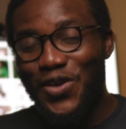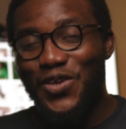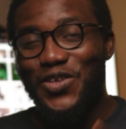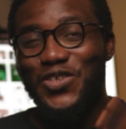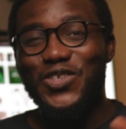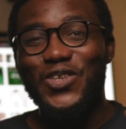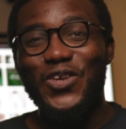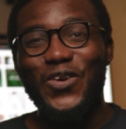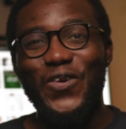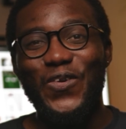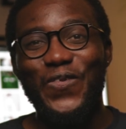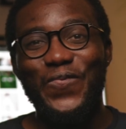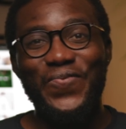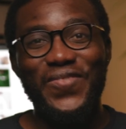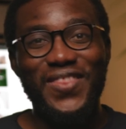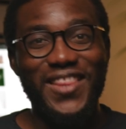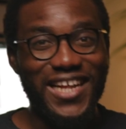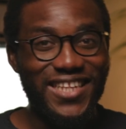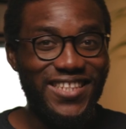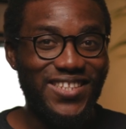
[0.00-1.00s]
So
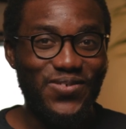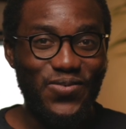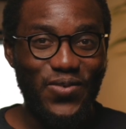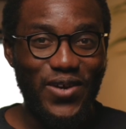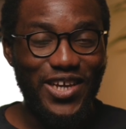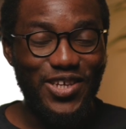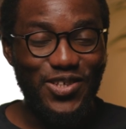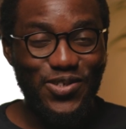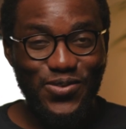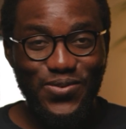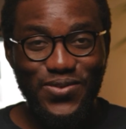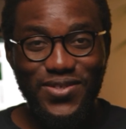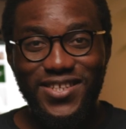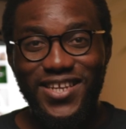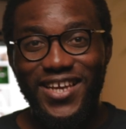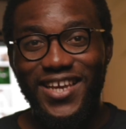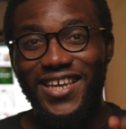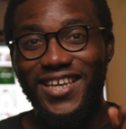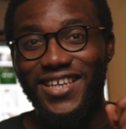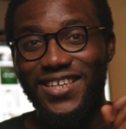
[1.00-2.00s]
that is what I
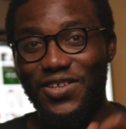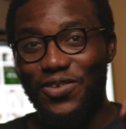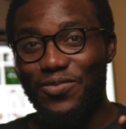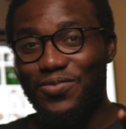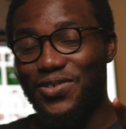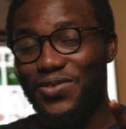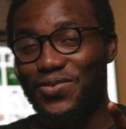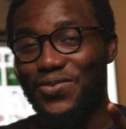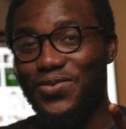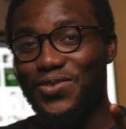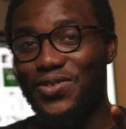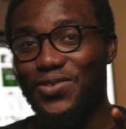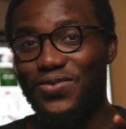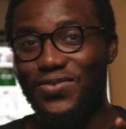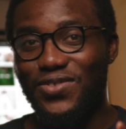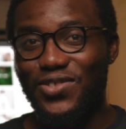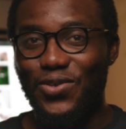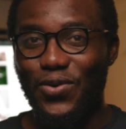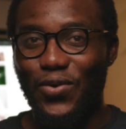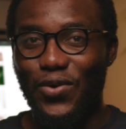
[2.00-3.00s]
used in the optical
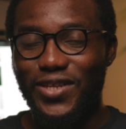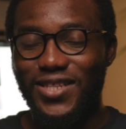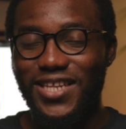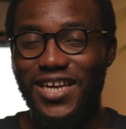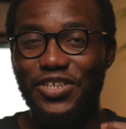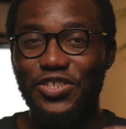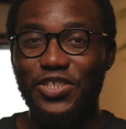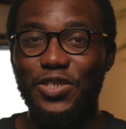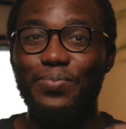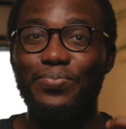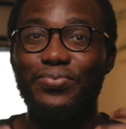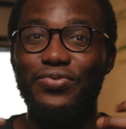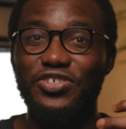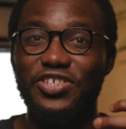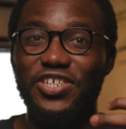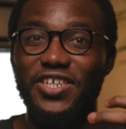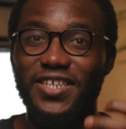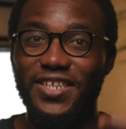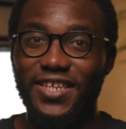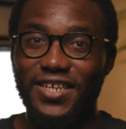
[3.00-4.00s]
Snoot. So it actually
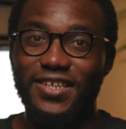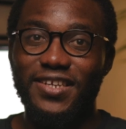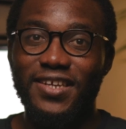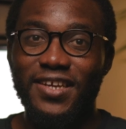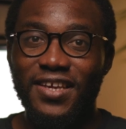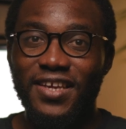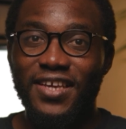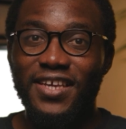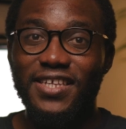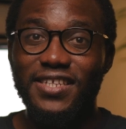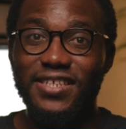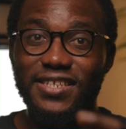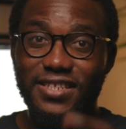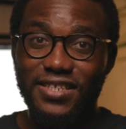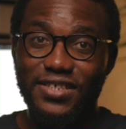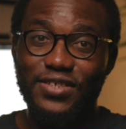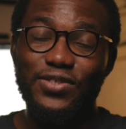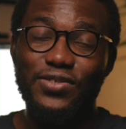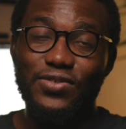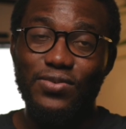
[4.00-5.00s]
projected
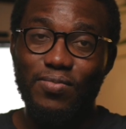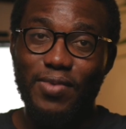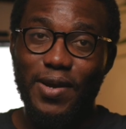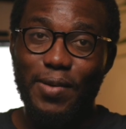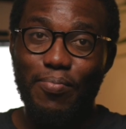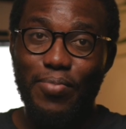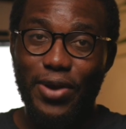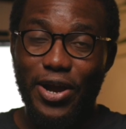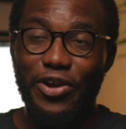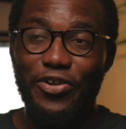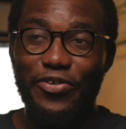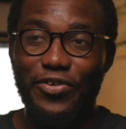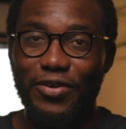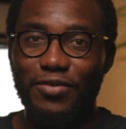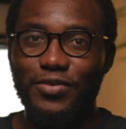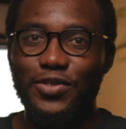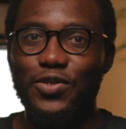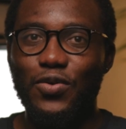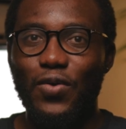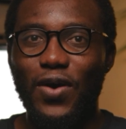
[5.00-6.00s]
this to my
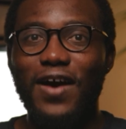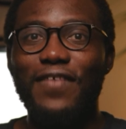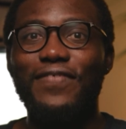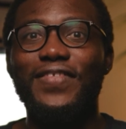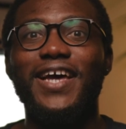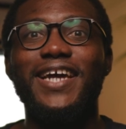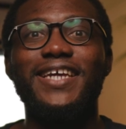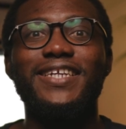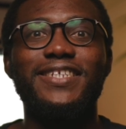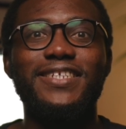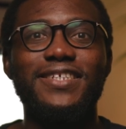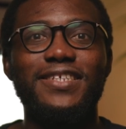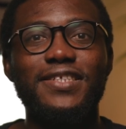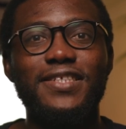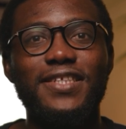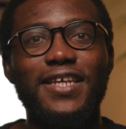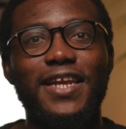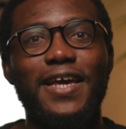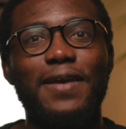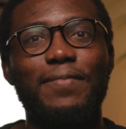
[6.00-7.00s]
background. So after I did
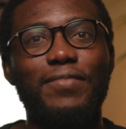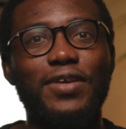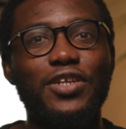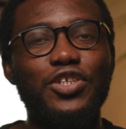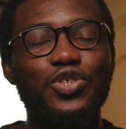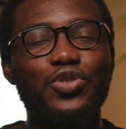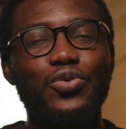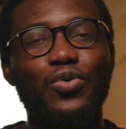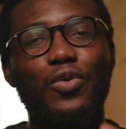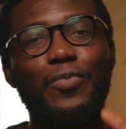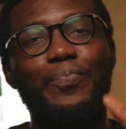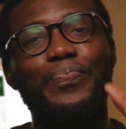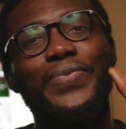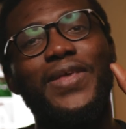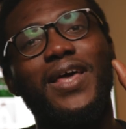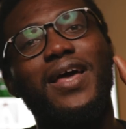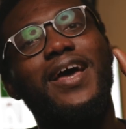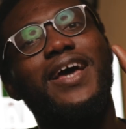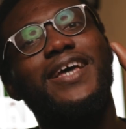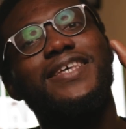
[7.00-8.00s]
it and I made sure
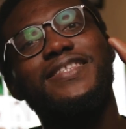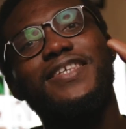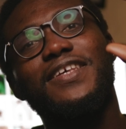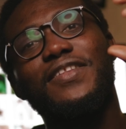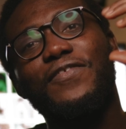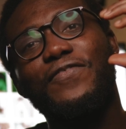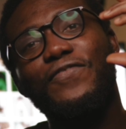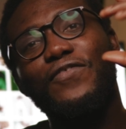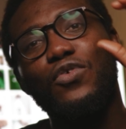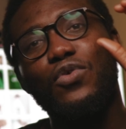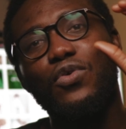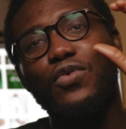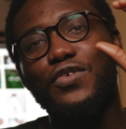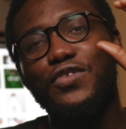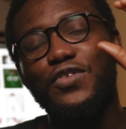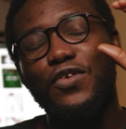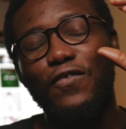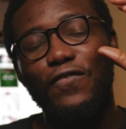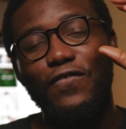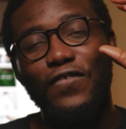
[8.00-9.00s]
I set the
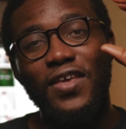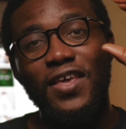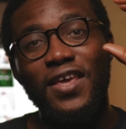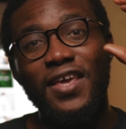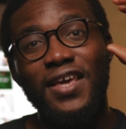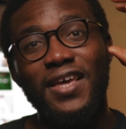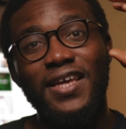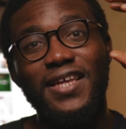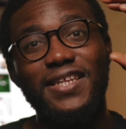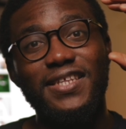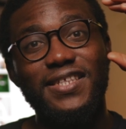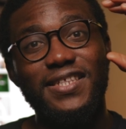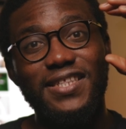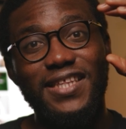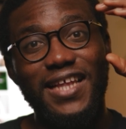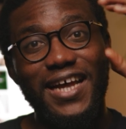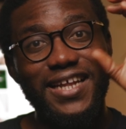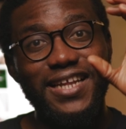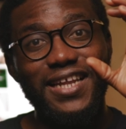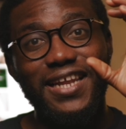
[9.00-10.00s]
focus of
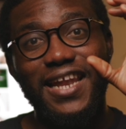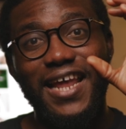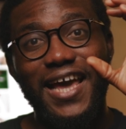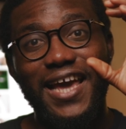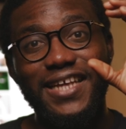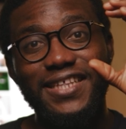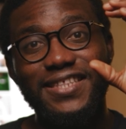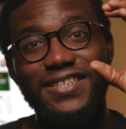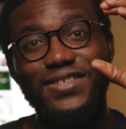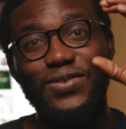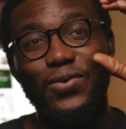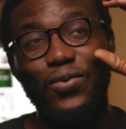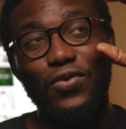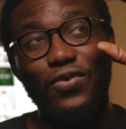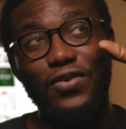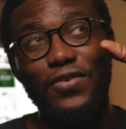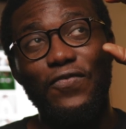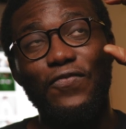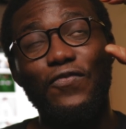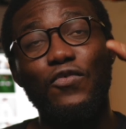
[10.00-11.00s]
that light,
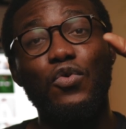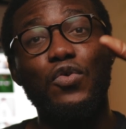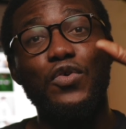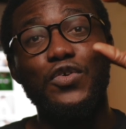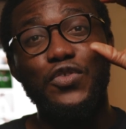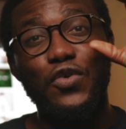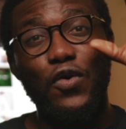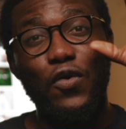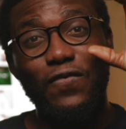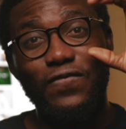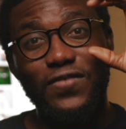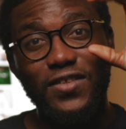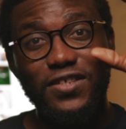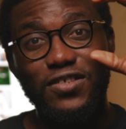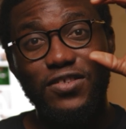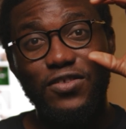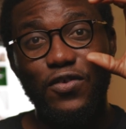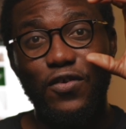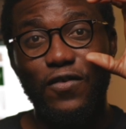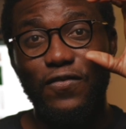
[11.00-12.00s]
or the focus of this
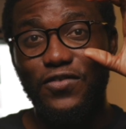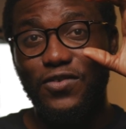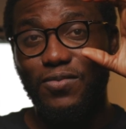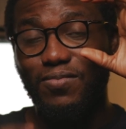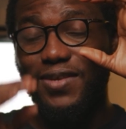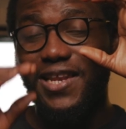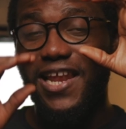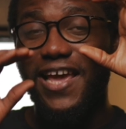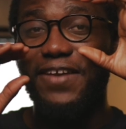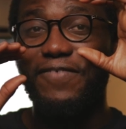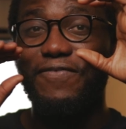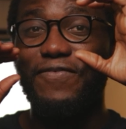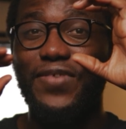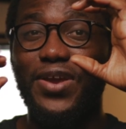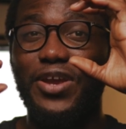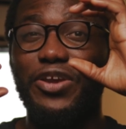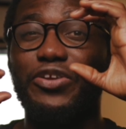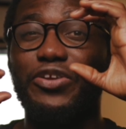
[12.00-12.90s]
stuff, to be very